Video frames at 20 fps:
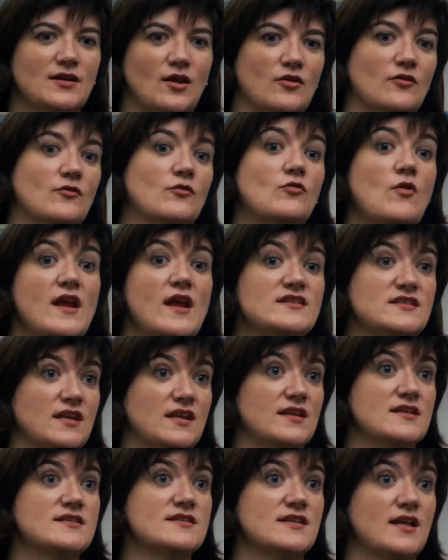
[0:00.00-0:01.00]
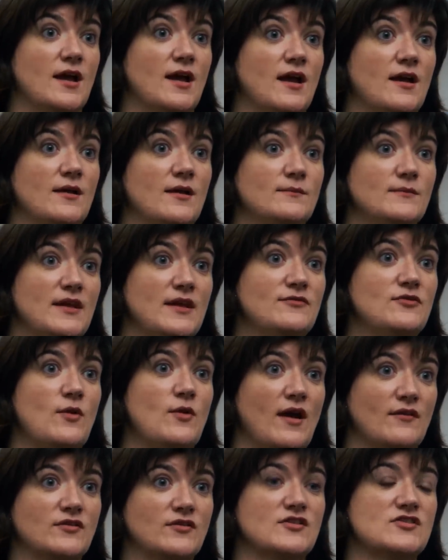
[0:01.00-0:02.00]
The regret is, if you
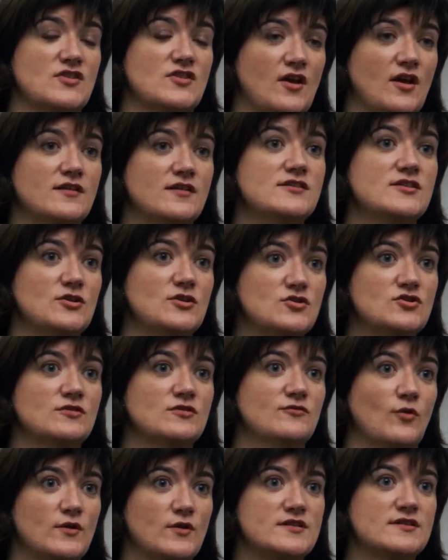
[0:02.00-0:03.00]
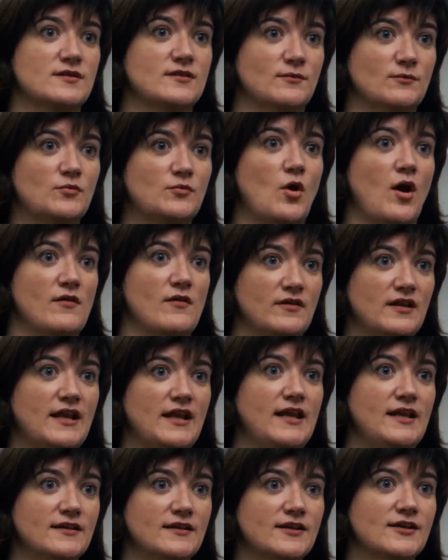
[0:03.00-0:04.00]
have concerns, you should voice them
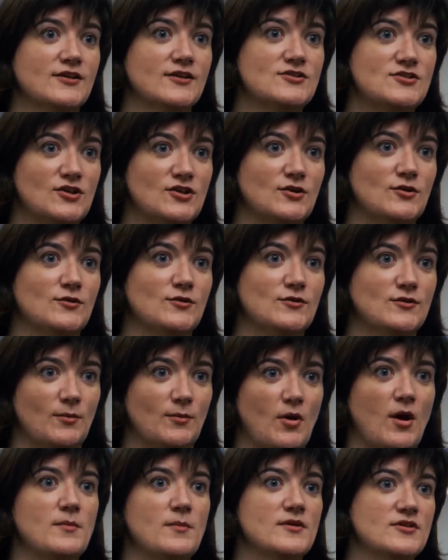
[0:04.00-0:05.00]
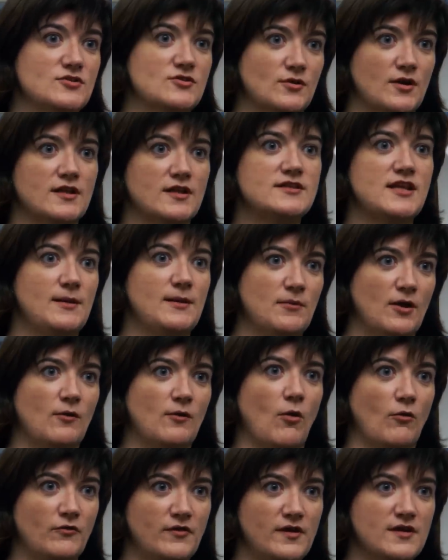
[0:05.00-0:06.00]
privately to the Prime Minister and her team and her
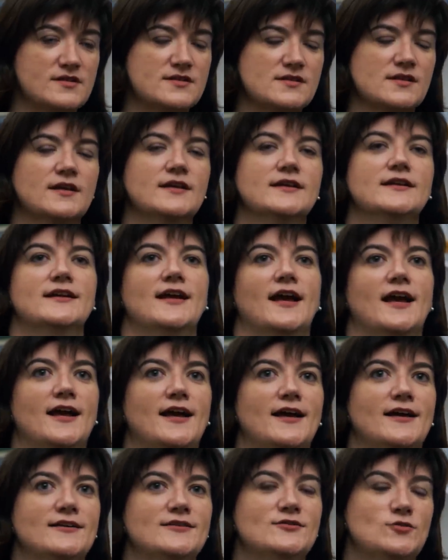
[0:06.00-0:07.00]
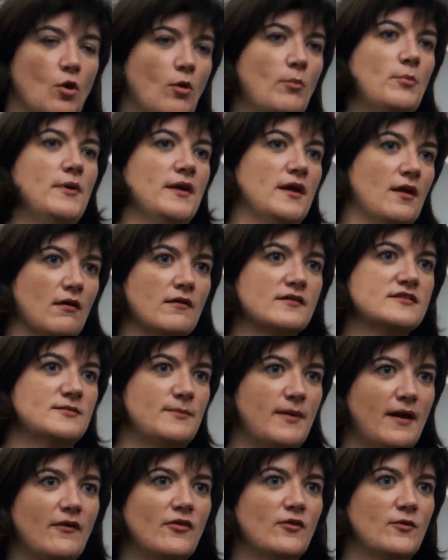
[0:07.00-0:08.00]
office, not being asked
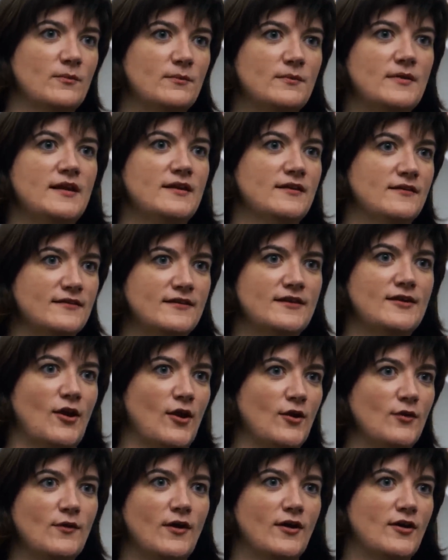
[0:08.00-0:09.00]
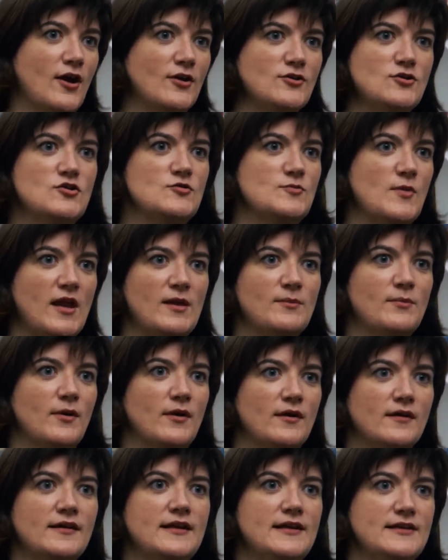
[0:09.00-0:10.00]
about them in, you know, a
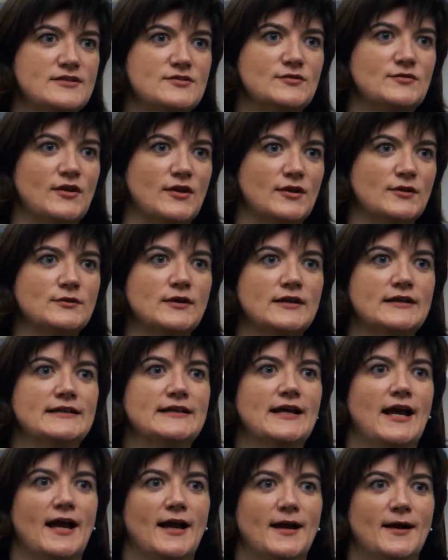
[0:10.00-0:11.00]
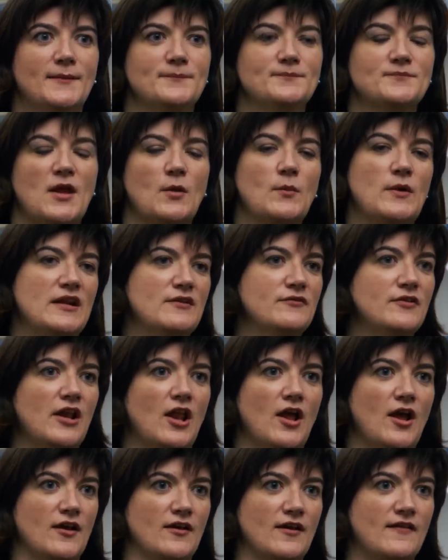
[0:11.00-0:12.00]
newspaper interview. We live and
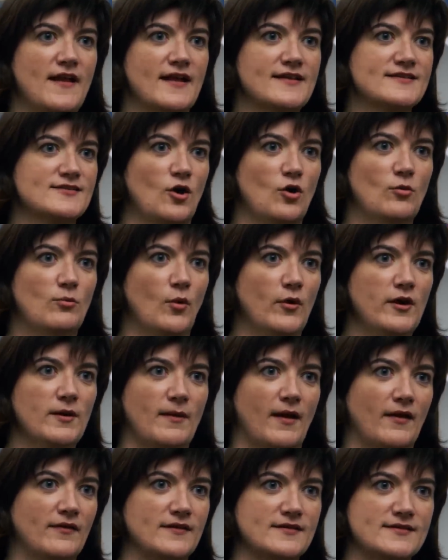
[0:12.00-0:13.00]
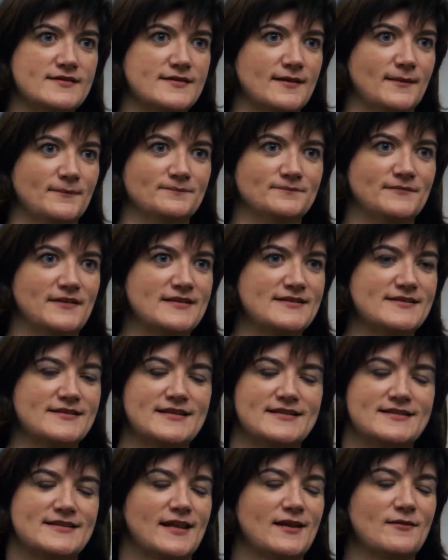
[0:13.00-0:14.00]
learn, and that's the whole point about this
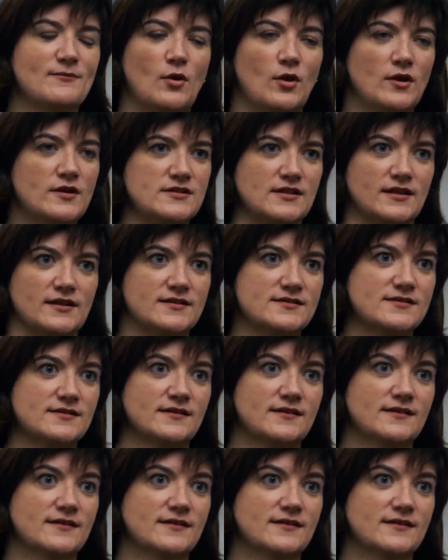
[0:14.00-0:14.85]
this thing of politics.